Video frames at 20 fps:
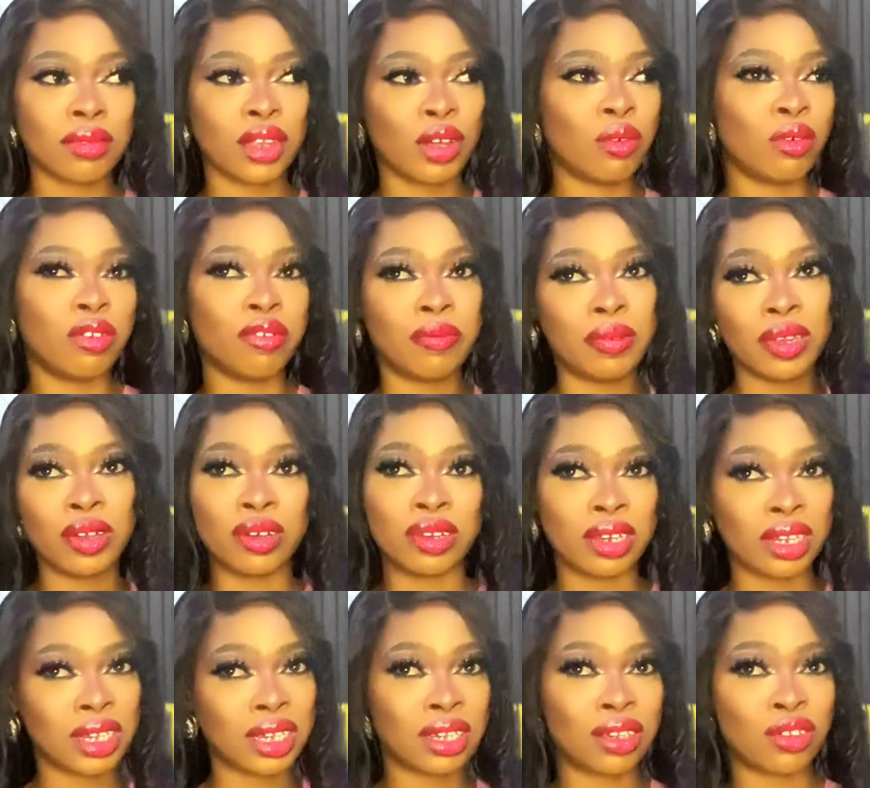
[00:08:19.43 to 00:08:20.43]
we've been on
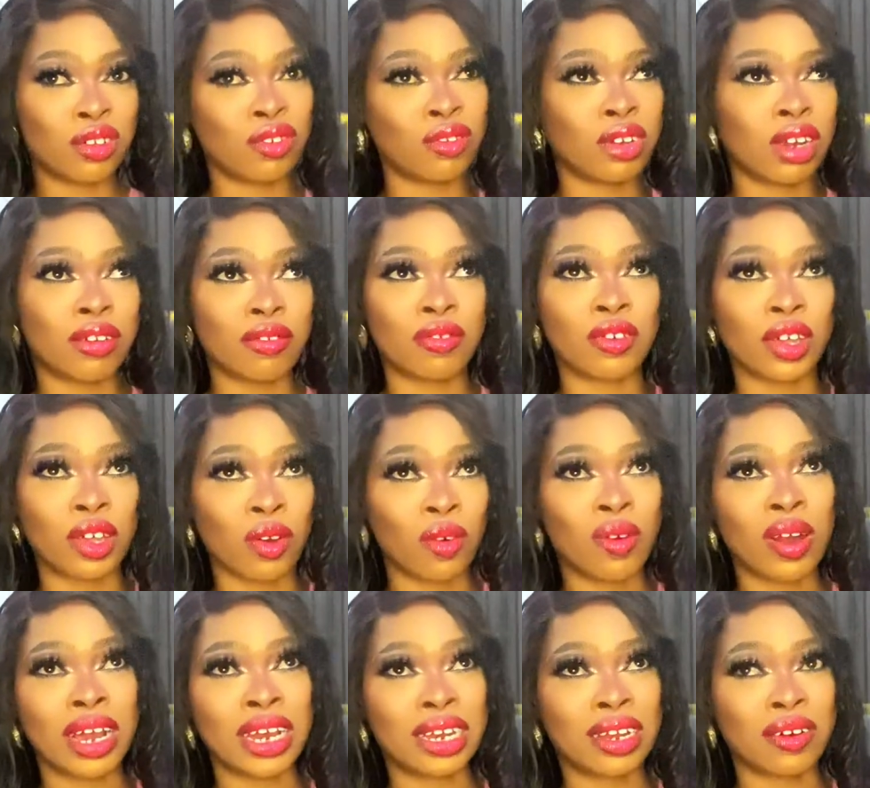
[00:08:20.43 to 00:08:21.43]
this 600 for a
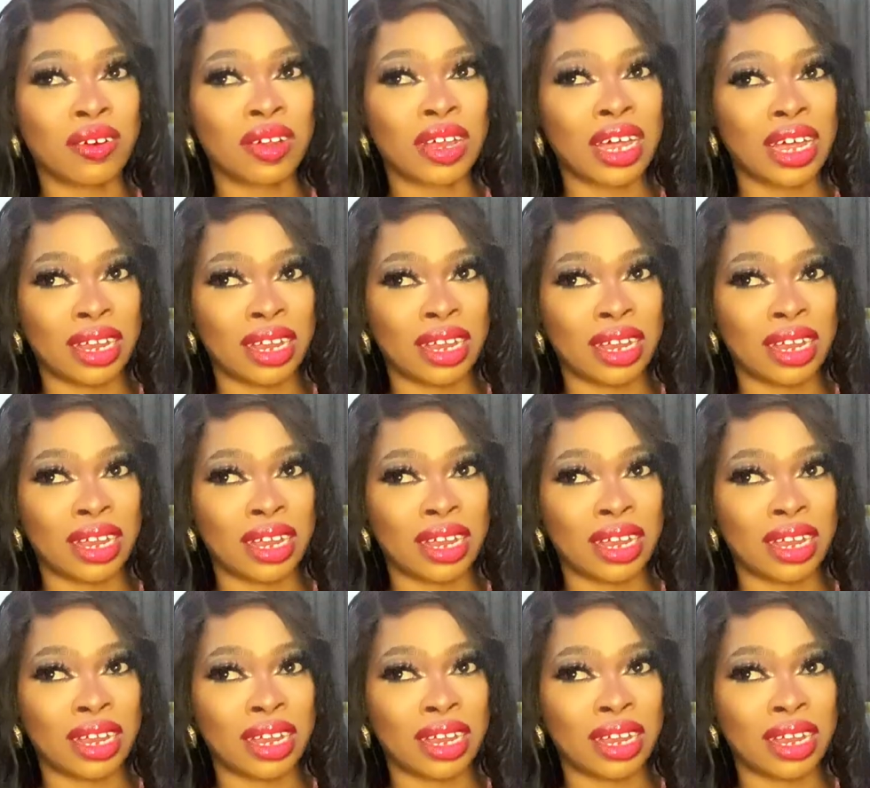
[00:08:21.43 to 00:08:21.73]
while now.